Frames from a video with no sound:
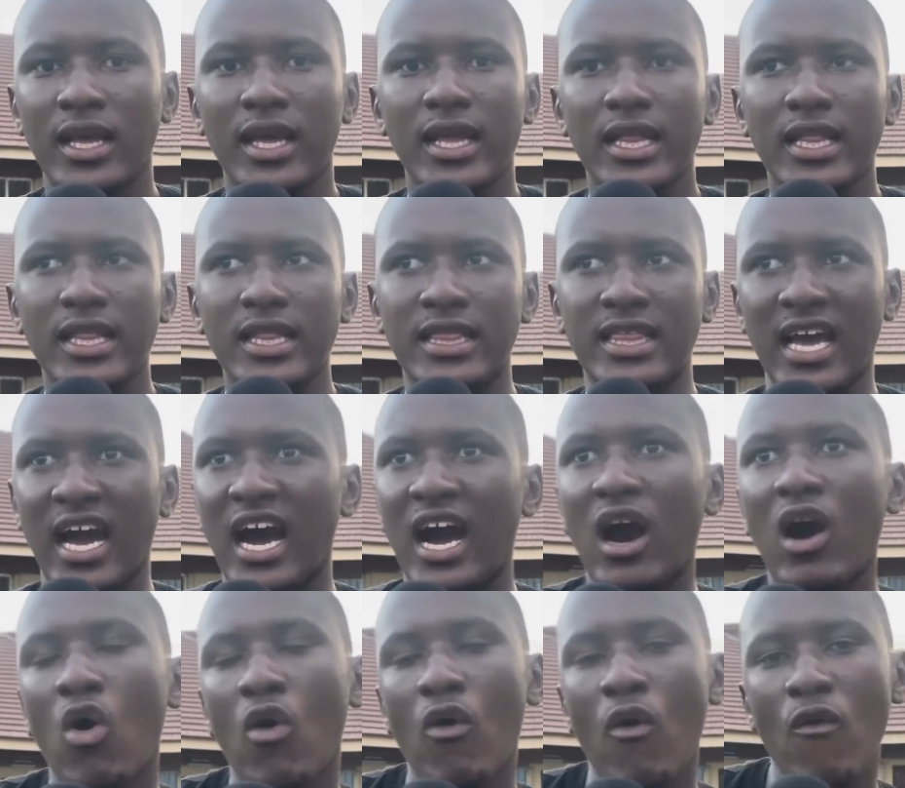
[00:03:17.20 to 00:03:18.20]
they are
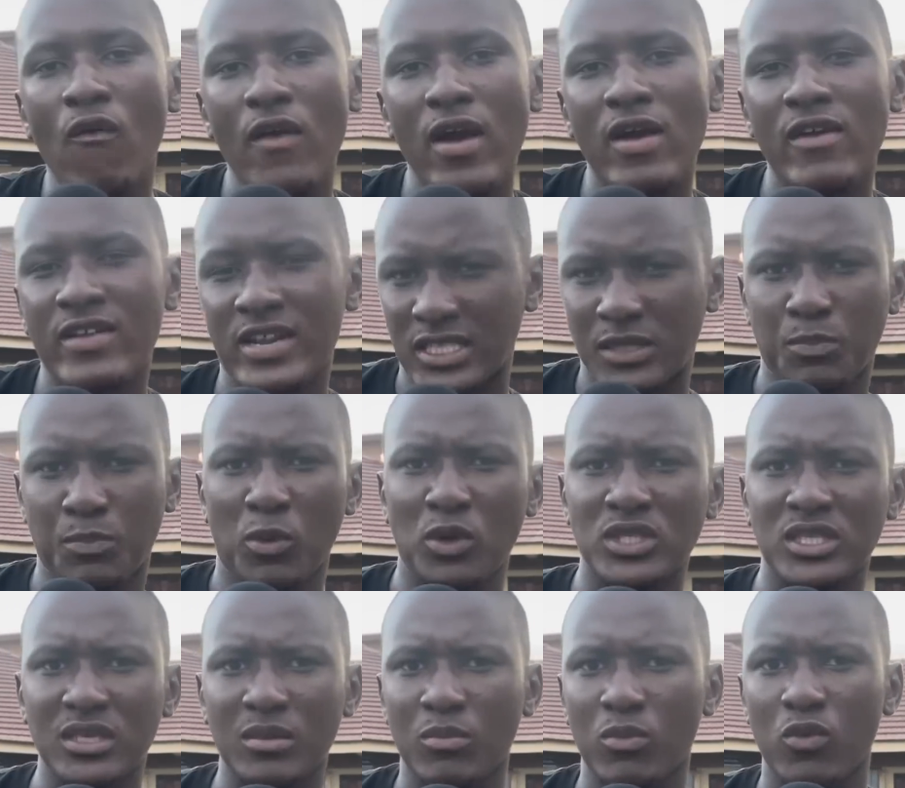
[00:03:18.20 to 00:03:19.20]

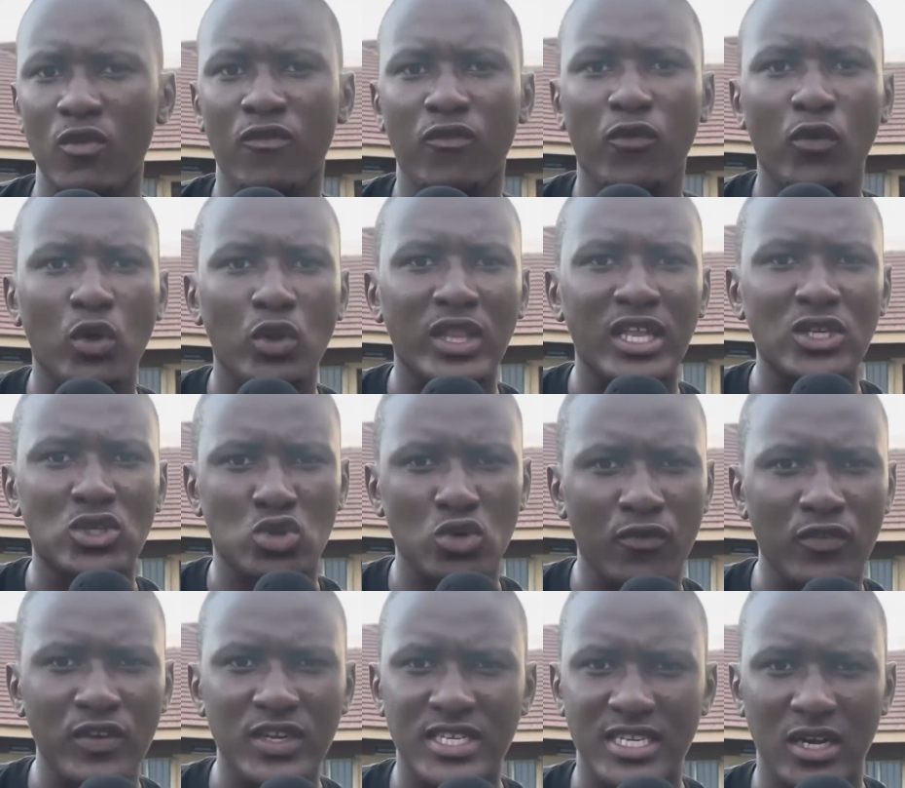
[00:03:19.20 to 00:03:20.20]
responsible for the
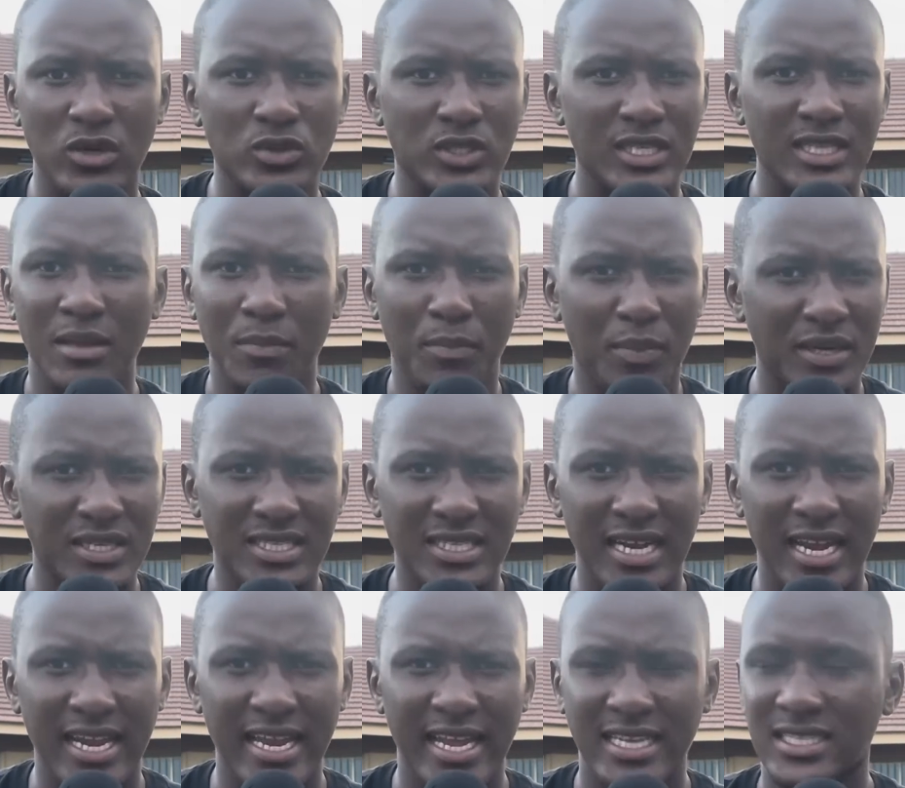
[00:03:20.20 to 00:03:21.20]
trophy drought in the past
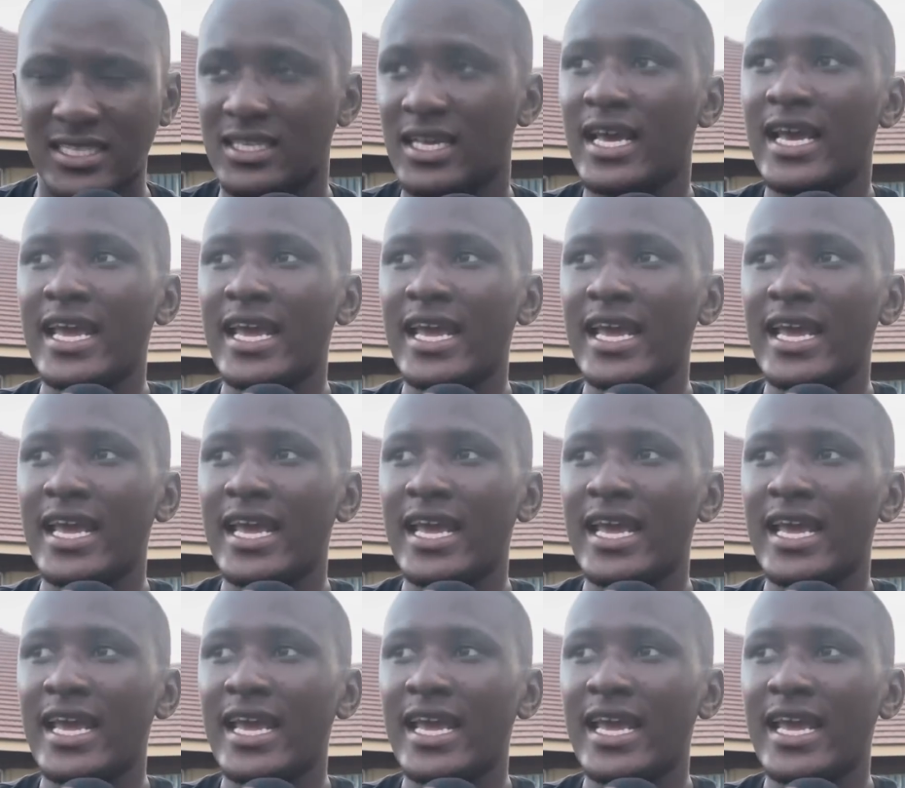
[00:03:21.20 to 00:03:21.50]
9 years.